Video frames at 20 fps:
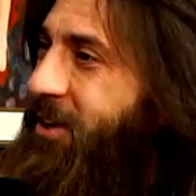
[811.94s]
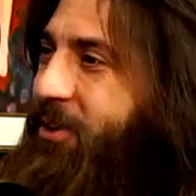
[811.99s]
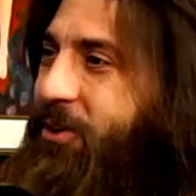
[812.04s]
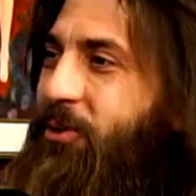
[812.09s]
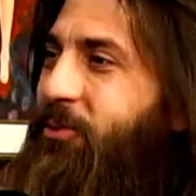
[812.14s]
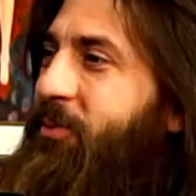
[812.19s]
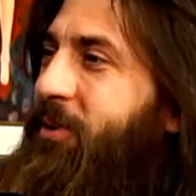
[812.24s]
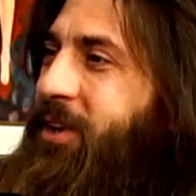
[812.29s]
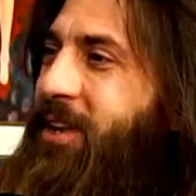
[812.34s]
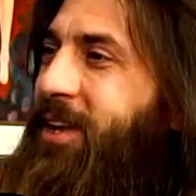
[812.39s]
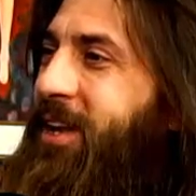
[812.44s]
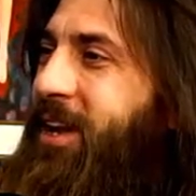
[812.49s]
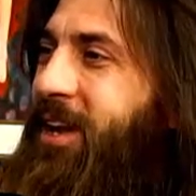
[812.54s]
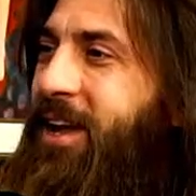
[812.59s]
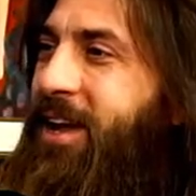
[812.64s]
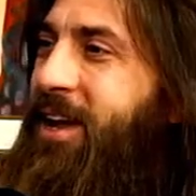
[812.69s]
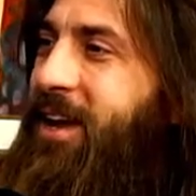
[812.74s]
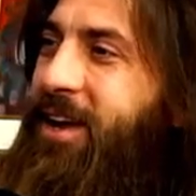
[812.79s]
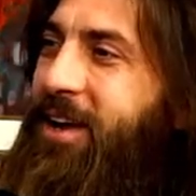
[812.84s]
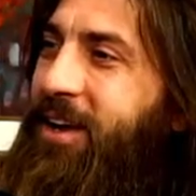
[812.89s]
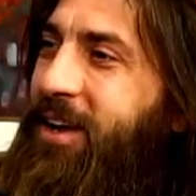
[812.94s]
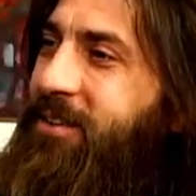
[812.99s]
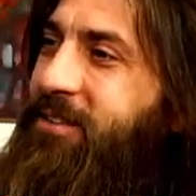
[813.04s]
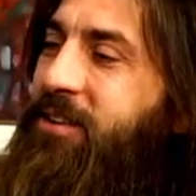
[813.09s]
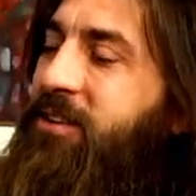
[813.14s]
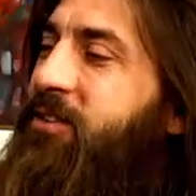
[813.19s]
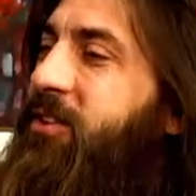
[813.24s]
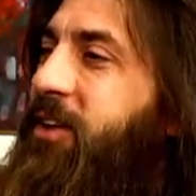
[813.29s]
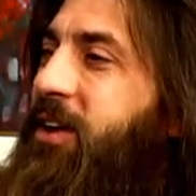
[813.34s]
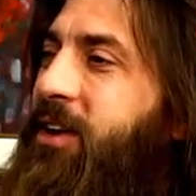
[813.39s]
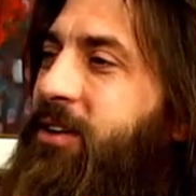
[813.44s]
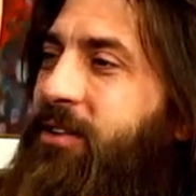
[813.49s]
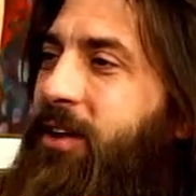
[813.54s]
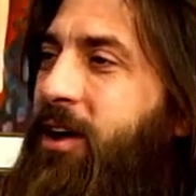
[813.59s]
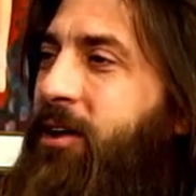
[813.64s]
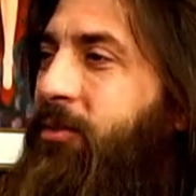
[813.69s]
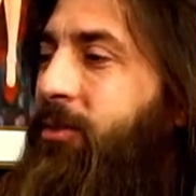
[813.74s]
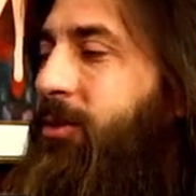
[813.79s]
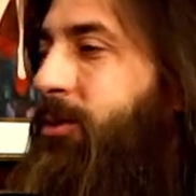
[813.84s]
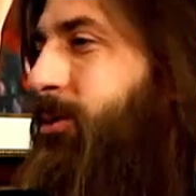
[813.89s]
You know what I mean? Like it's just a it's
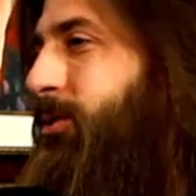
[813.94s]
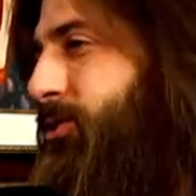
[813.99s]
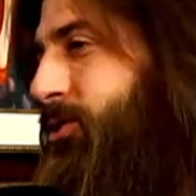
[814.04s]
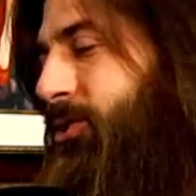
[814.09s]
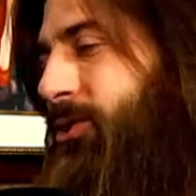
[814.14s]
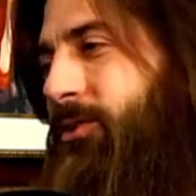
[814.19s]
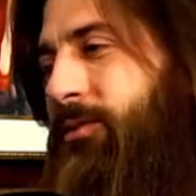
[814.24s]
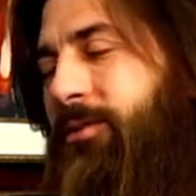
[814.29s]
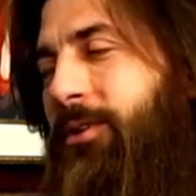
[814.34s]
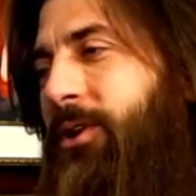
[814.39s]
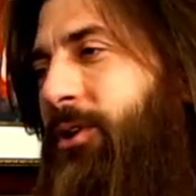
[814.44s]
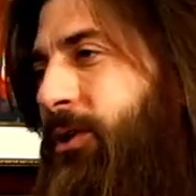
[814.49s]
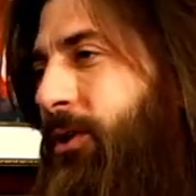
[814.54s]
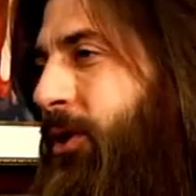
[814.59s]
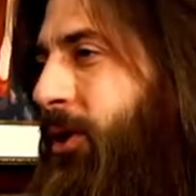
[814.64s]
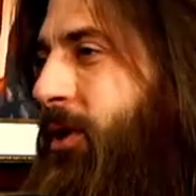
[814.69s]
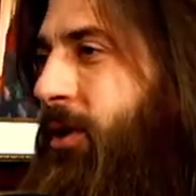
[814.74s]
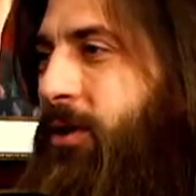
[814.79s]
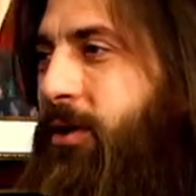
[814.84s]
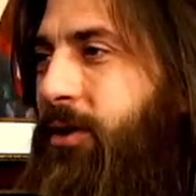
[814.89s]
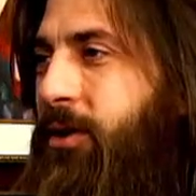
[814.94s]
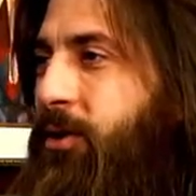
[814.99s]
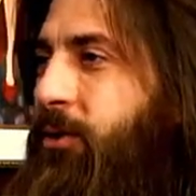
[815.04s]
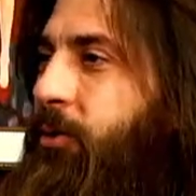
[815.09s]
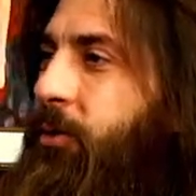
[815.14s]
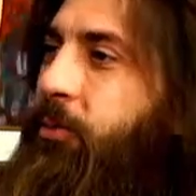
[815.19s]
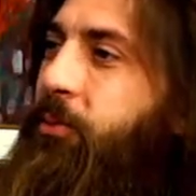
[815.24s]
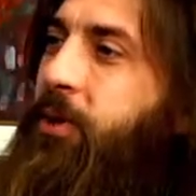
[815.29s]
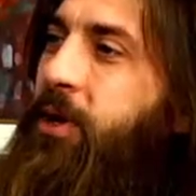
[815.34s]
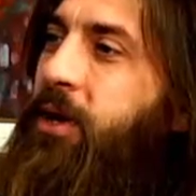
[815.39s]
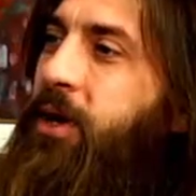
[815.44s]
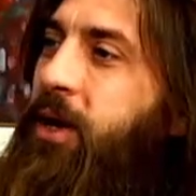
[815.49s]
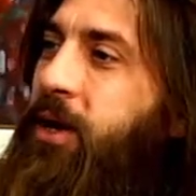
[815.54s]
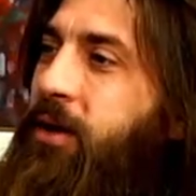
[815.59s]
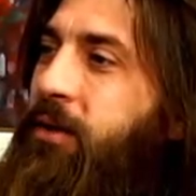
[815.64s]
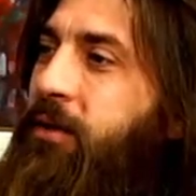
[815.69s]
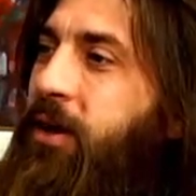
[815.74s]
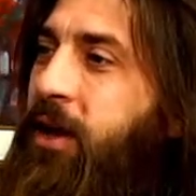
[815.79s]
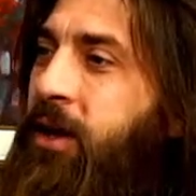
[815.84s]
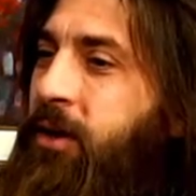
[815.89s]
an evolution of learning, you know what I mean?
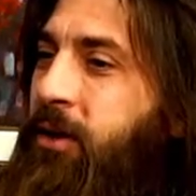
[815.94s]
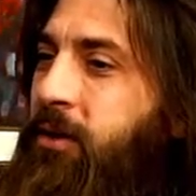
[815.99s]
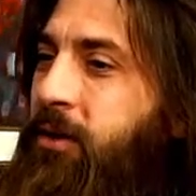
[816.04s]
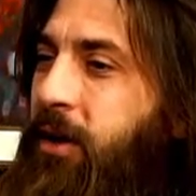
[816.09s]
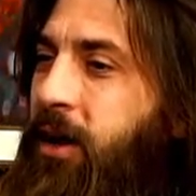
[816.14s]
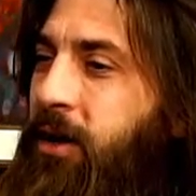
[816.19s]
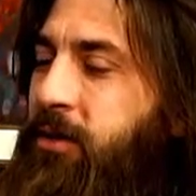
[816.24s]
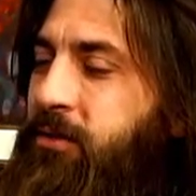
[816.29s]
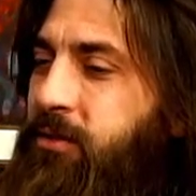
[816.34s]
And and